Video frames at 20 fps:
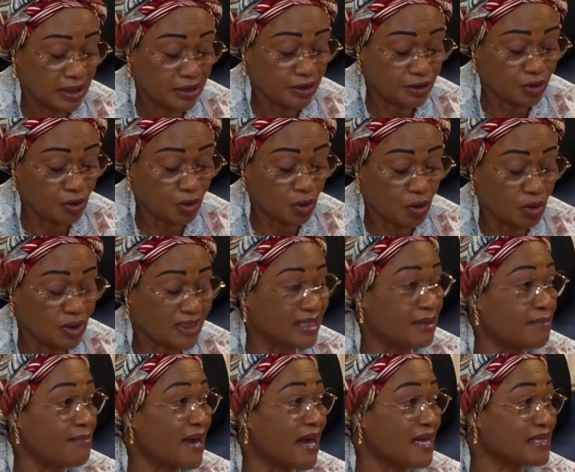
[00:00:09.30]
your
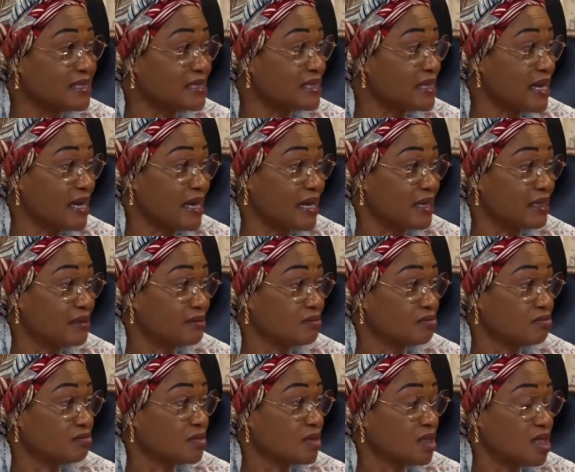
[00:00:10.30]
demands here
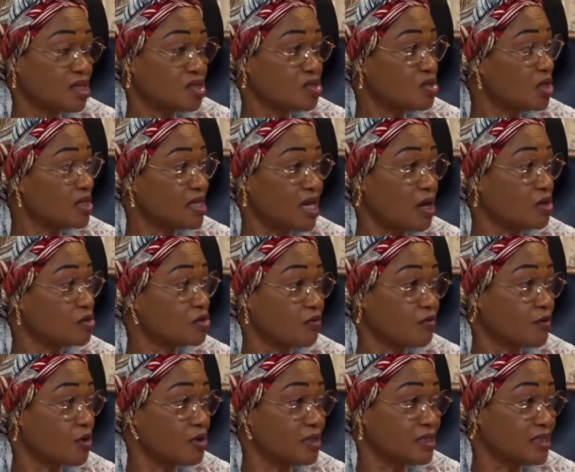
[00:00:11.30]
is not out
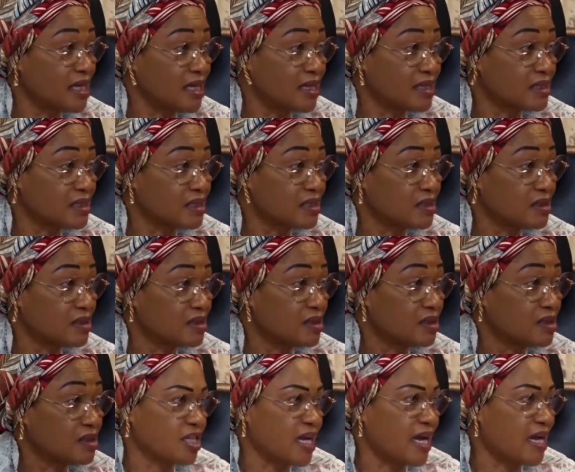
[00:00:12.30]
of context.
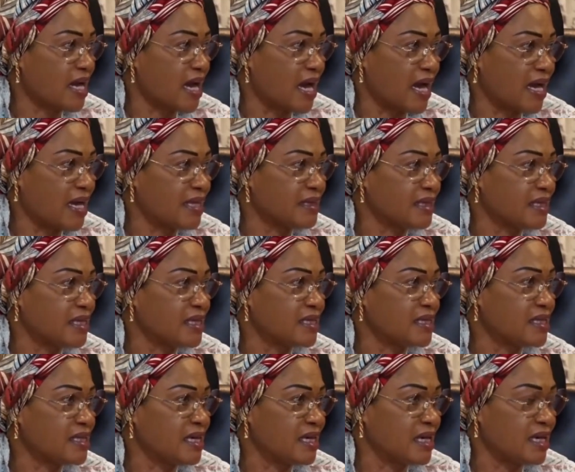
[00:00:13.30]
I
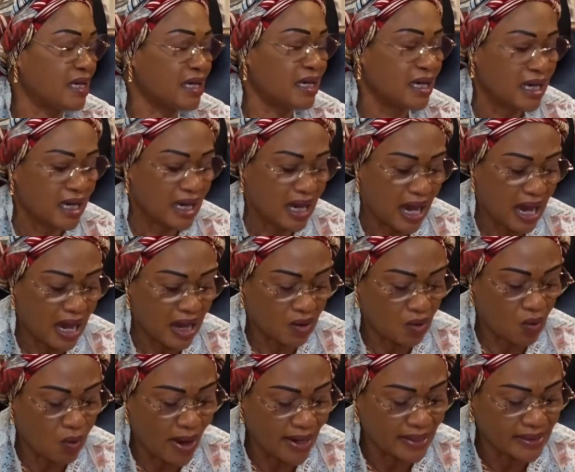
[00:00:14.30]
think they are
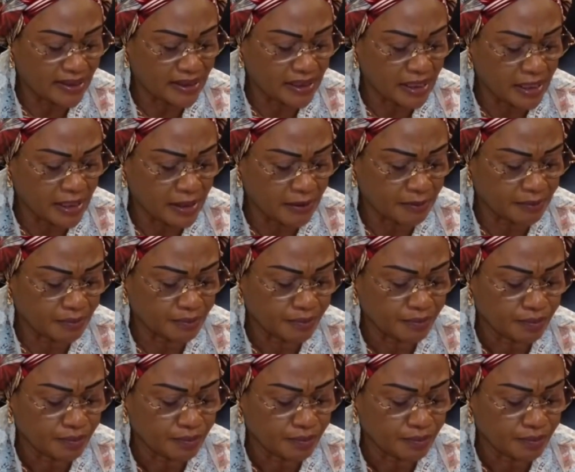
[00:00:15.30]
quite, to